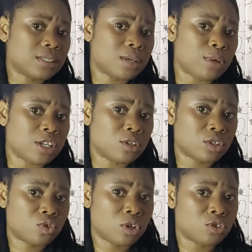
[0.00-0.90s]
in the same
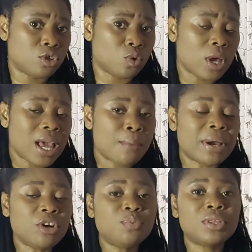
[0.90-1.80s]
industry as you,
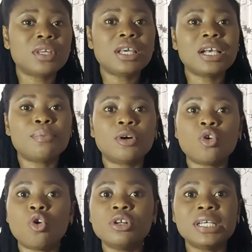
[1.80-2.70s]
might not be thinking
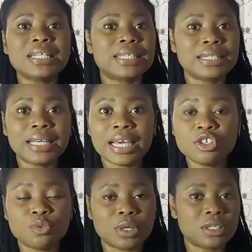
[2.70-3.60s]
about audience
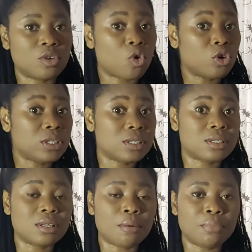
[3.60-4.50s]
engagement and
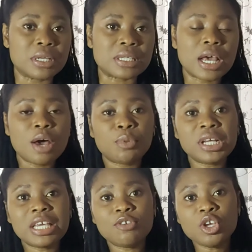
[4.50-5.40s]
audience numbers,
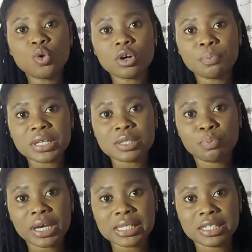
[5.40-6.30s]
but they're giving you a
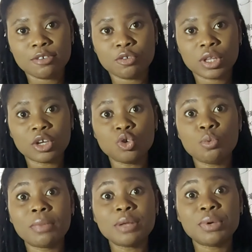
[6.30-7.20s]
perspective that
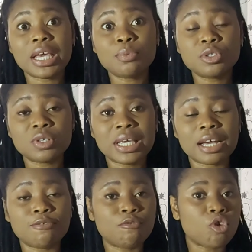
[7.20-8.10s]
you might be able to
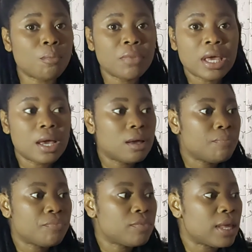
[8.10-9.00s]
get from
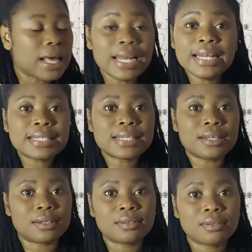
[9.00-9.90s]
a
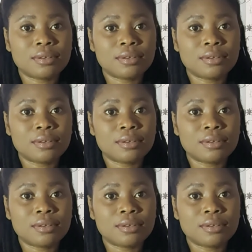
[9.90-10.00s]
listener,